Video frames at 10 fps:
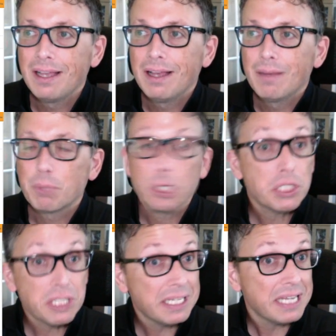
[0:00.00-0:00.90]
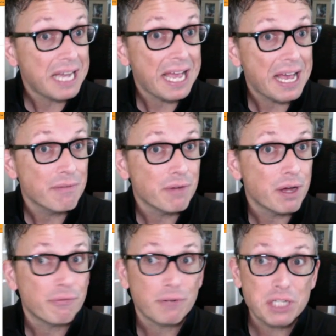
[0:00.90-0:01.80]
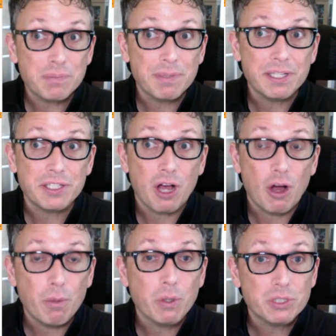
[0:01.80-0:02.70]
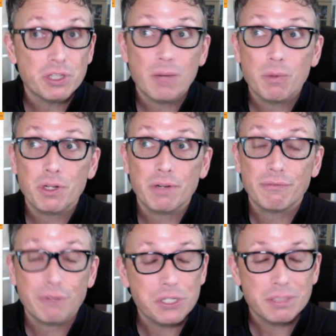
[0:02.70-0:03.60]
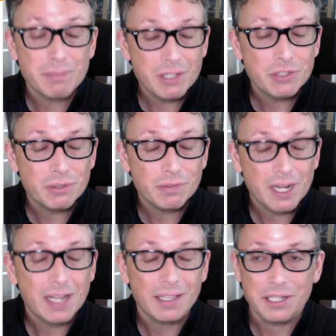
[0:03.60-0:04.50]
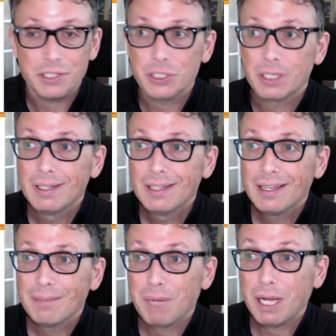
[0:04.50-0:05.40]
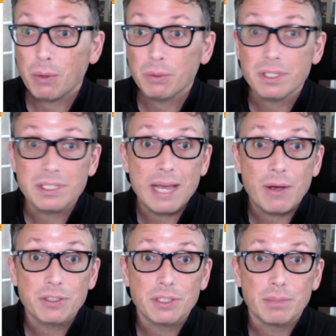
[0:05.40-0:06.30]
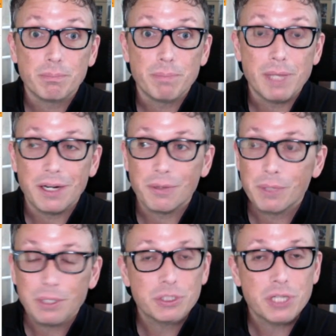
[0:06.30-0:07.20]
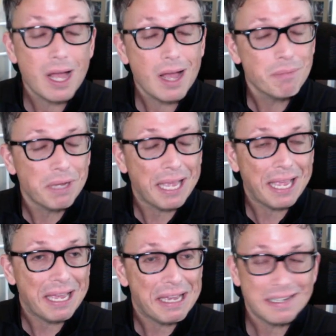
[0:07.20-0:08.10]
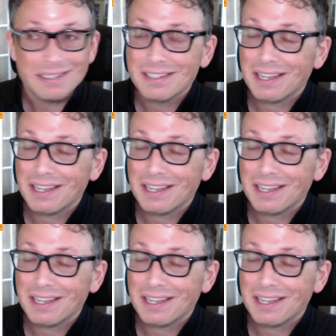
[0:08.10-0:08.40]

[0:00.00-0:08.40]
Personally, I have a freshman that's almost done with her first semester of college. My oldest now is in a real job, and